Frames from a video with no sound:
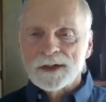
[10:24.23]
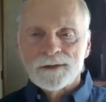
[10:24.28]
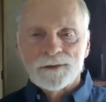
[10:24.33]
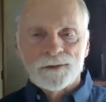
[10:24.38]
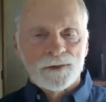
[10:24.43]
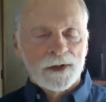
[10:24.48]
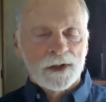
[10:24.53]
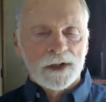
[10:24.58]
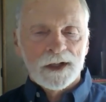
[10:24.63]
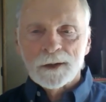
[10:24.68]
If
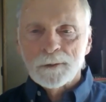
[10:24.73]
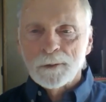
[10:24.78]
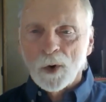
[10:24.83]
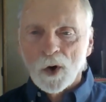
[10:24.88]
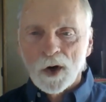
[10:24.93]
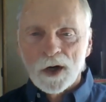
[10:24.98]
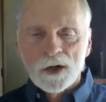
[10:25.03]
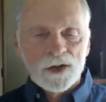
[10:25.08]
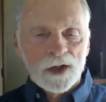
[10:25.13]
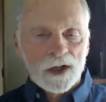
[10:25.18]
you get
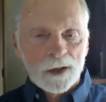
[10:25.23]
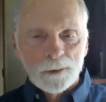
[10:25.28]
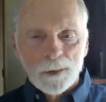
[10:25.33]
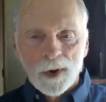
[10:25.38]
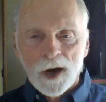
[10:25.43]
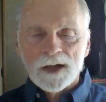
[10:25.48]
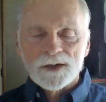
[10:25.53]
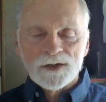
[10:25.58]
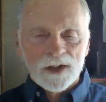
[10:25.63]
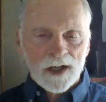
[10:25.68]
bored, you can
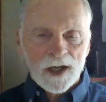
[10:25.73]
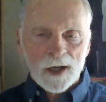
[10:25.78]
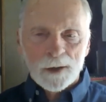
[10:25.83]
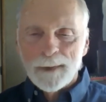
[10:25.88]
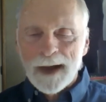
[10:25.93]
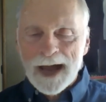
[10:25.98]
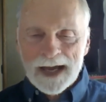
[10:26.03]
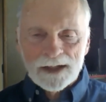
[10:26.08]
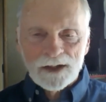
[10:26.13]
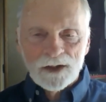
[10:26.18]
pause and come
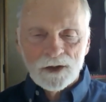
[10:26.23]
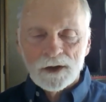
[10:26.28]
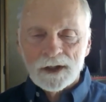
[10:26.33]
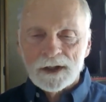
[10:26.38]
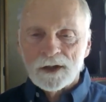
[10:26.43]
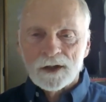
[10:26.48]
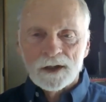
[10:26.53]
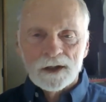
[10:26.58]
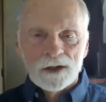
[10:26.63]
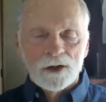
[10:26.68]
back to it.
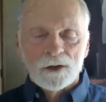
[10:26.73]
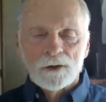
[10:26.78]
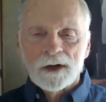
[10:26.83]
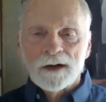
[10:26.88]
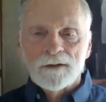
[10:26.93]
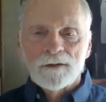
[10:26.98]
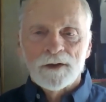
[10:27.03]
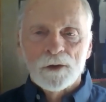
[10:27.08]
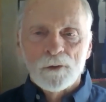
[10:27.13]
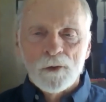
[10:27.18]
You can do
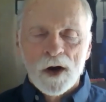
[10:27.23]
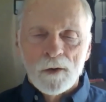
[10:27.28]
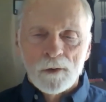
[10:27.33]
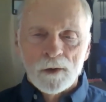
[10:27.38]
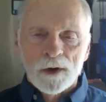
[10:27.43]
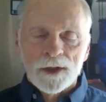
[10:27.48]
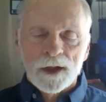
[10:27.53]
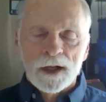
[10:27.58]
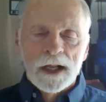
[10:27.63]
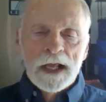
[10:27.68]
whatever you want
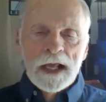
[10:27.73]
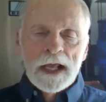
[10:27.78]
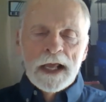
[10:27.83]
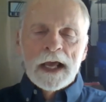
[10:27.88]
with it.